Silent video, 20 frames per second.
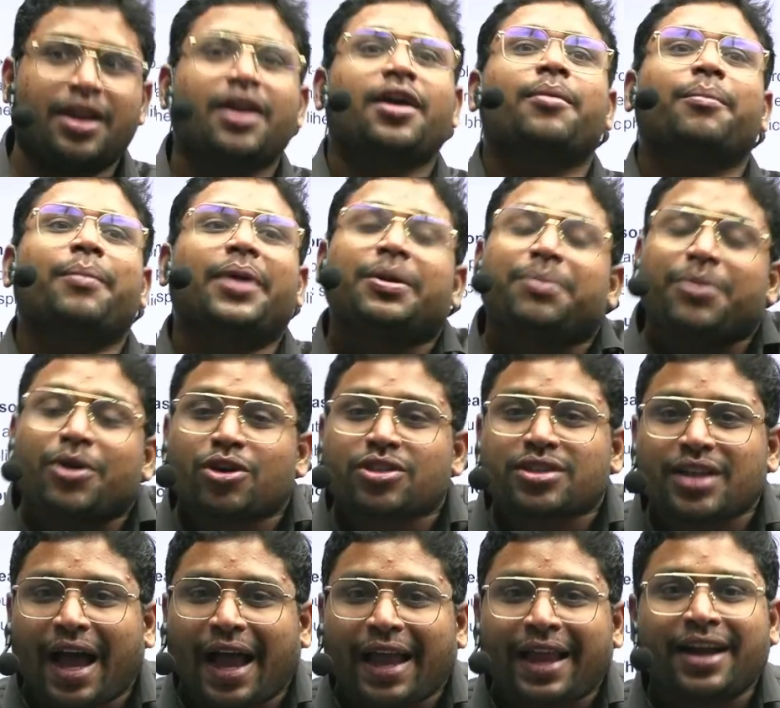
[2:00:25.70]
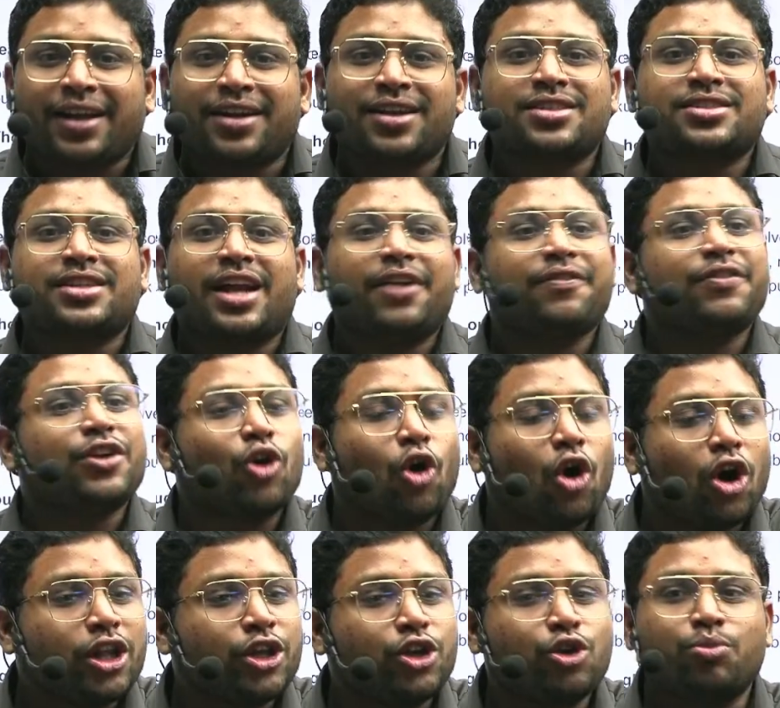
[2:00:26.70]
but because I understand we all
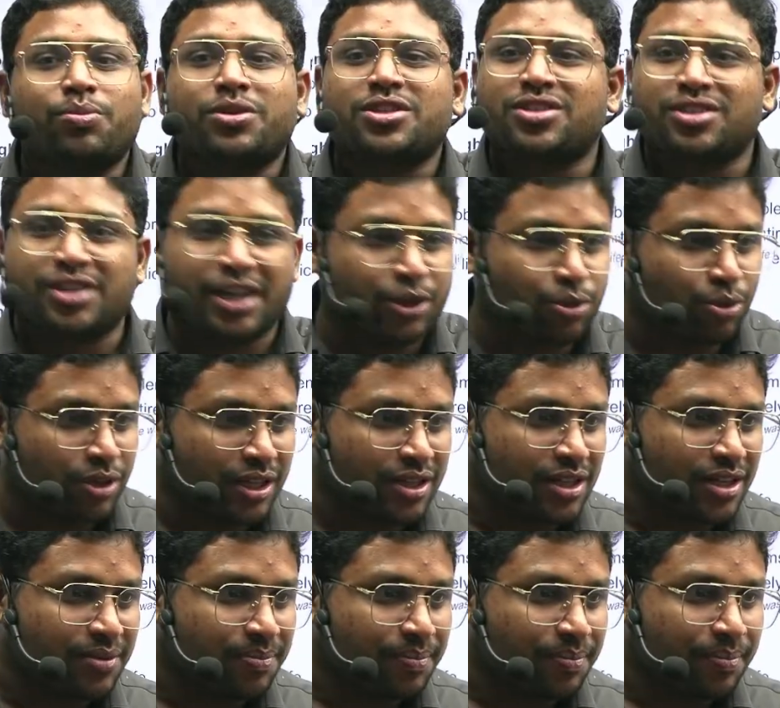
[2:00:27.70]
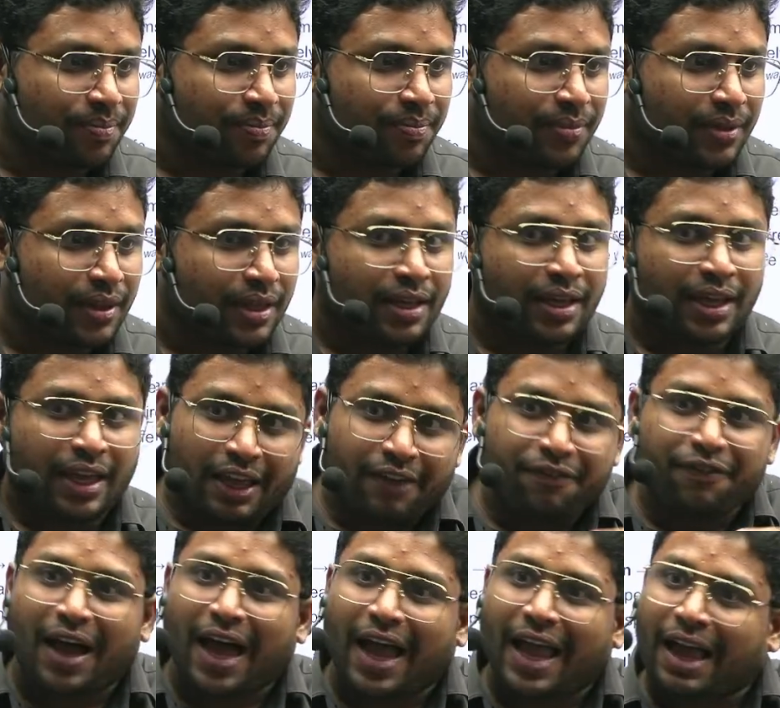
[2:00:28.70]
humans stay together. If
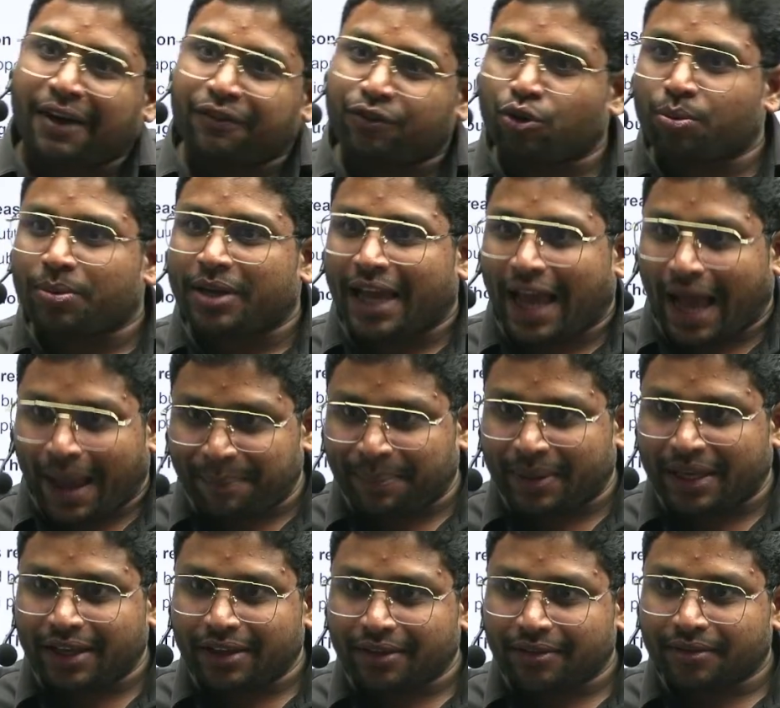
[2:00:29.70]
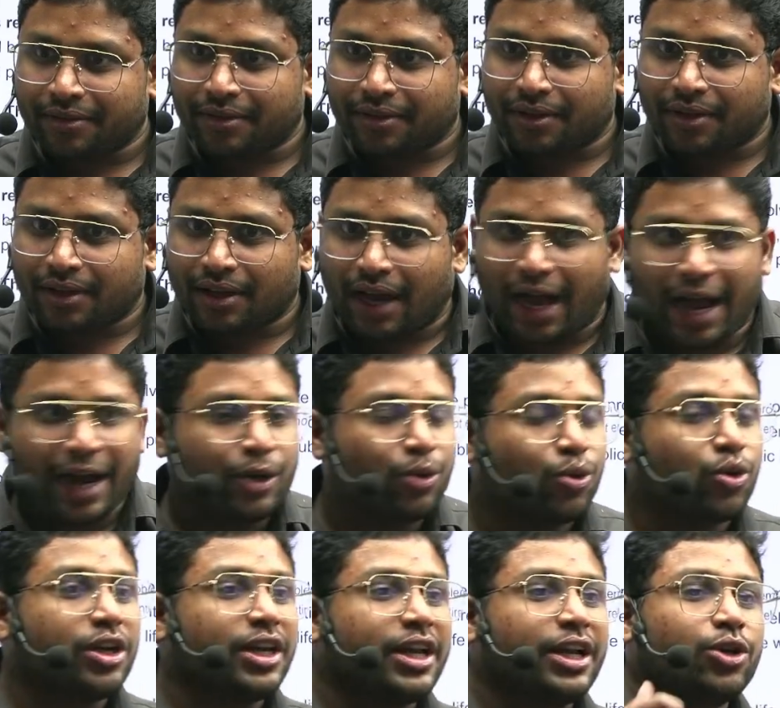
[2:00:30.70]
I have to be happy, I
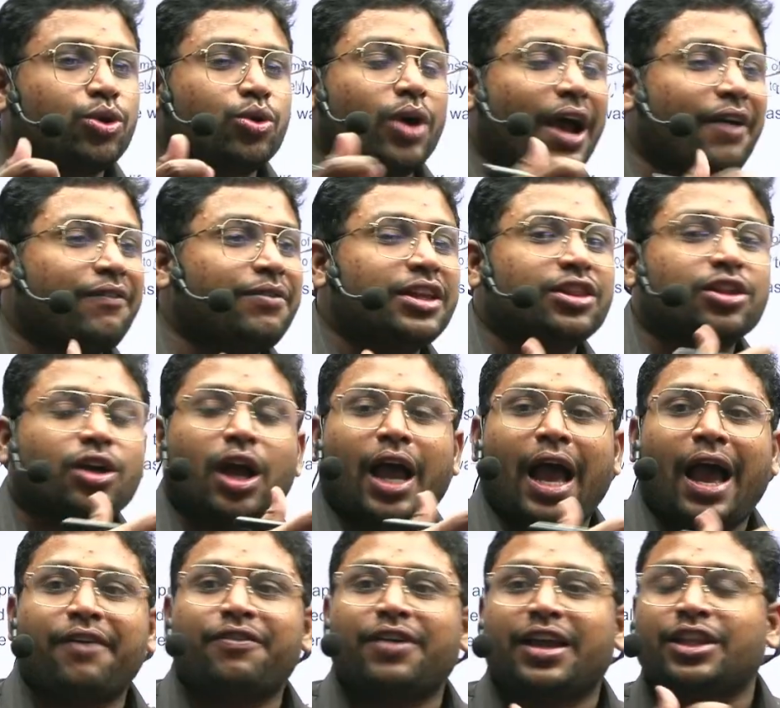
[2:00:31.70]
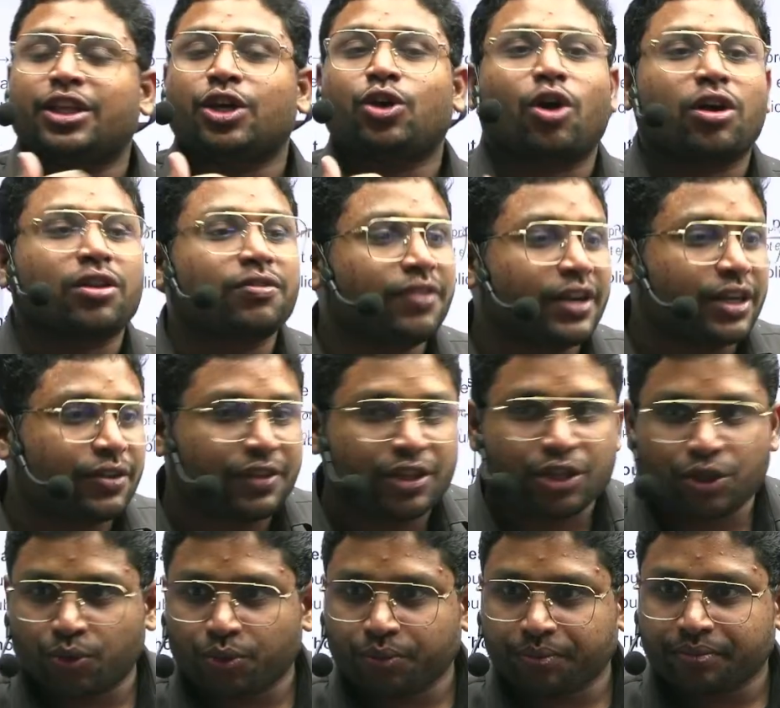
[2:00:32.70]
don't need to have any conflict with you.
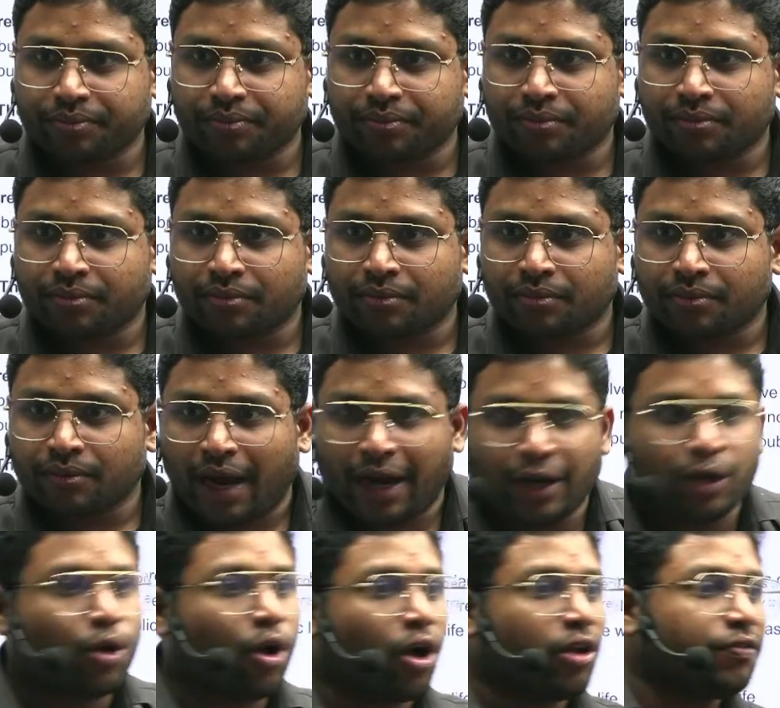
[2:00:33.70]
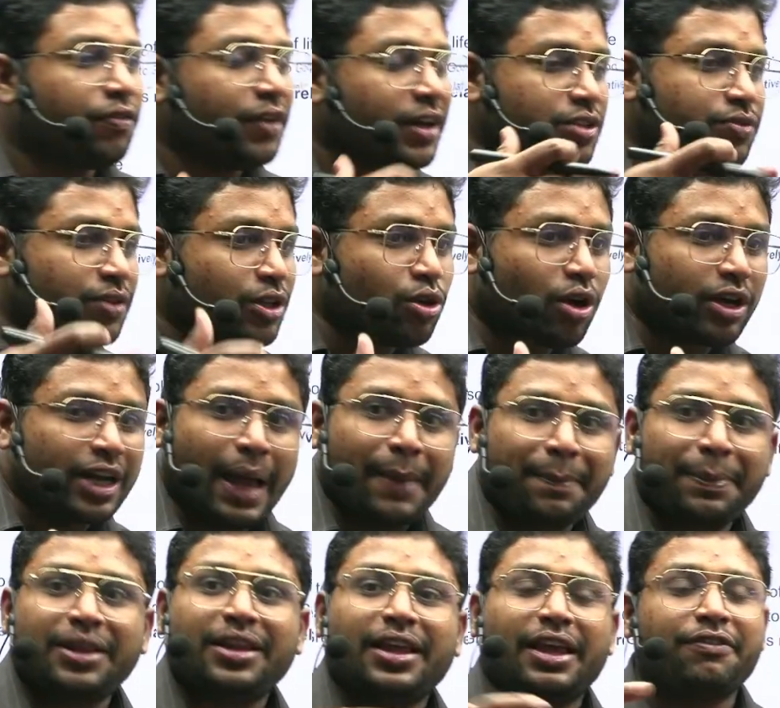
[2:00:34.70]
And conflicts will not
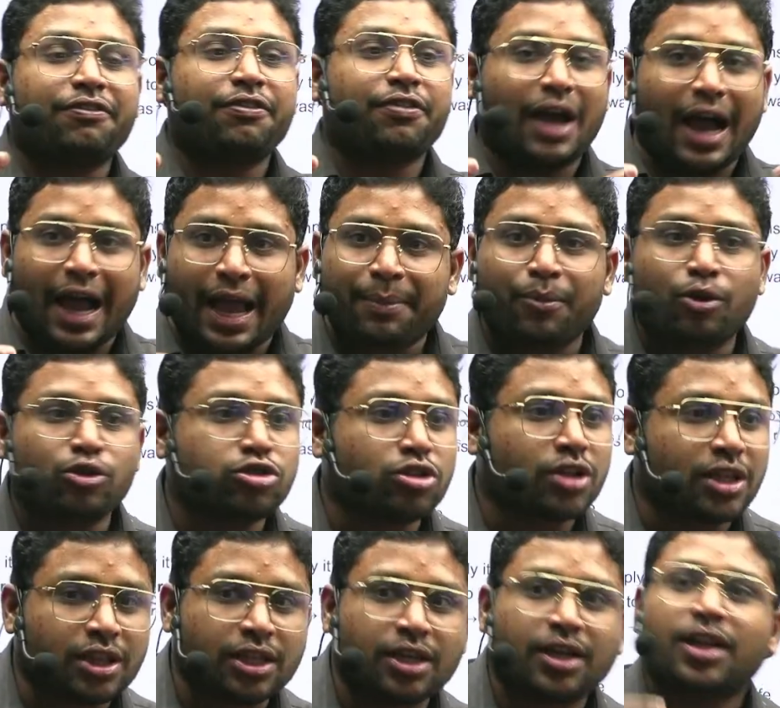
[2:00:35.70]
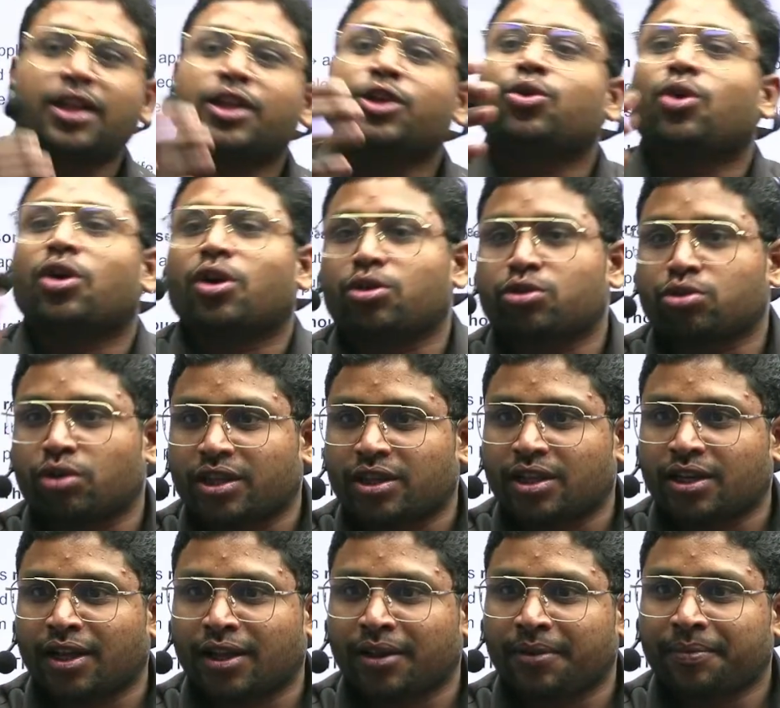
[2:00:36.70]
happen if I am also ethical, you are also
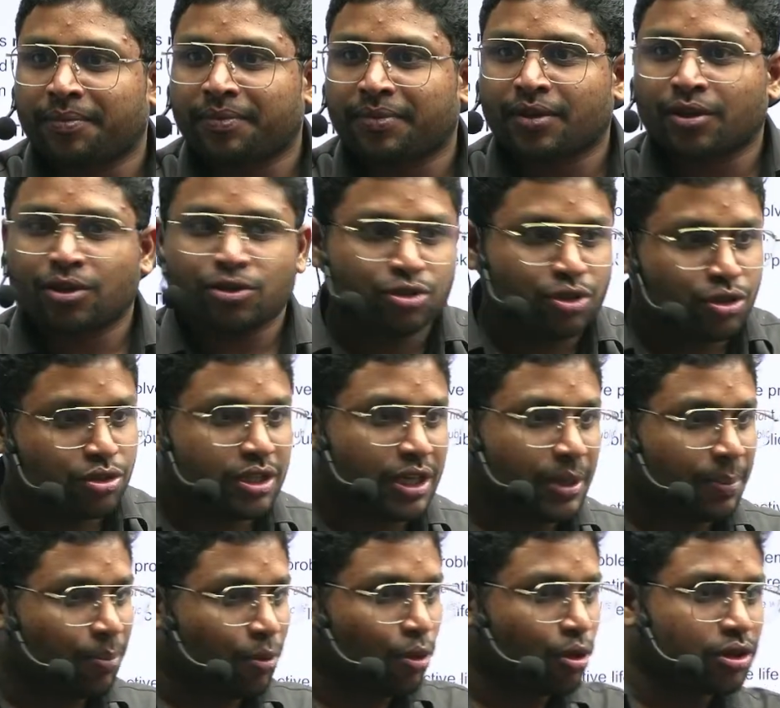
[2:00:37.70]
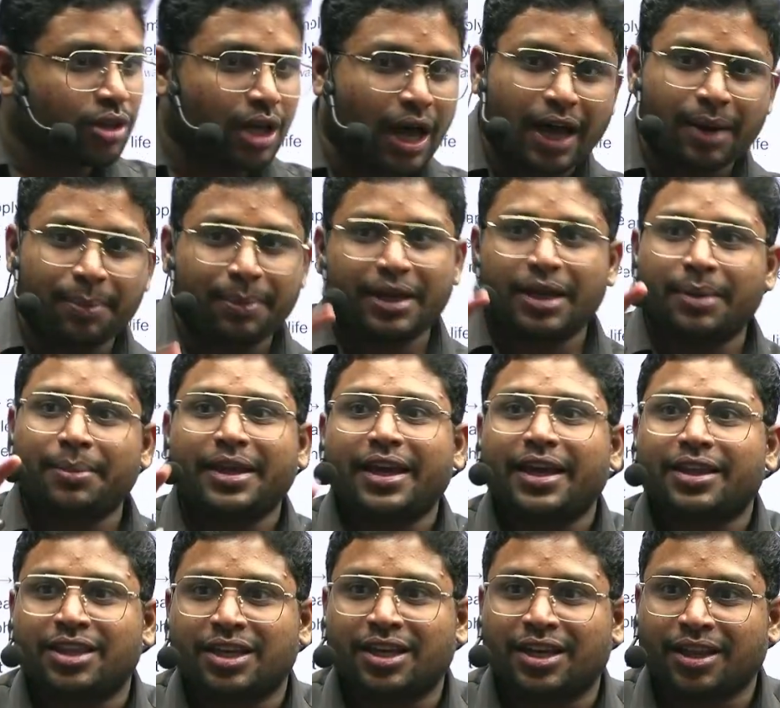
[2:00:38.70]
ethical. So you see, both are becoming
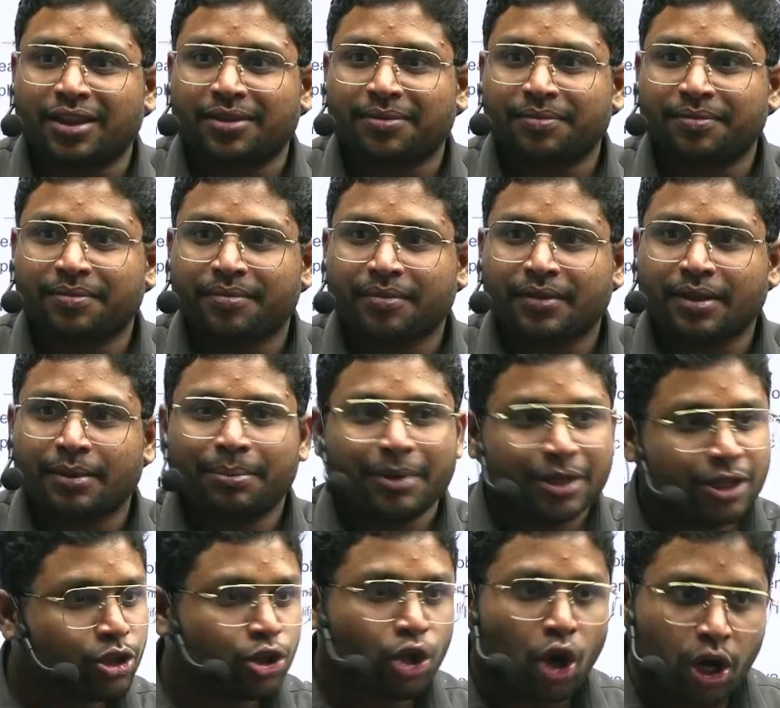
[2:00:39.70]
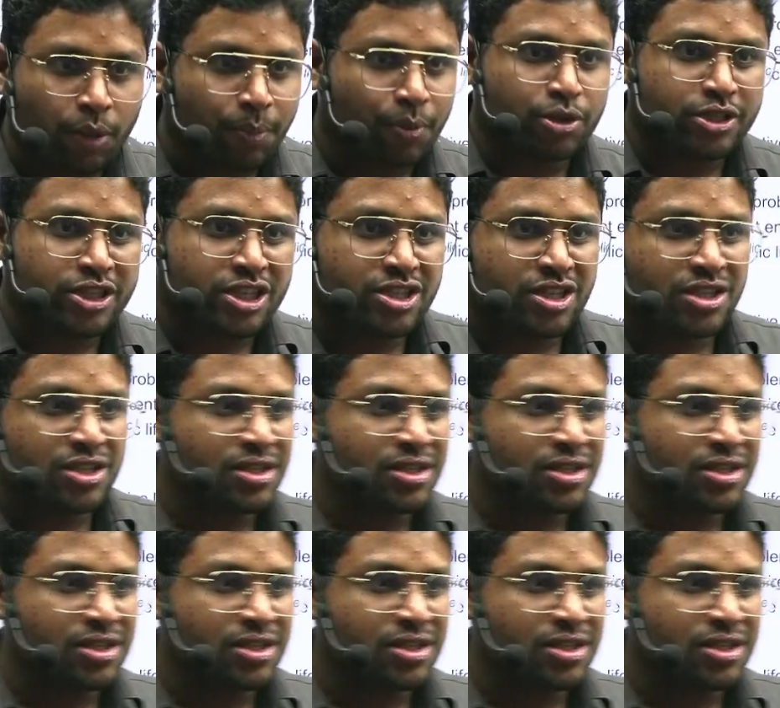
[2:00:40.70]
ethical, but the thought process is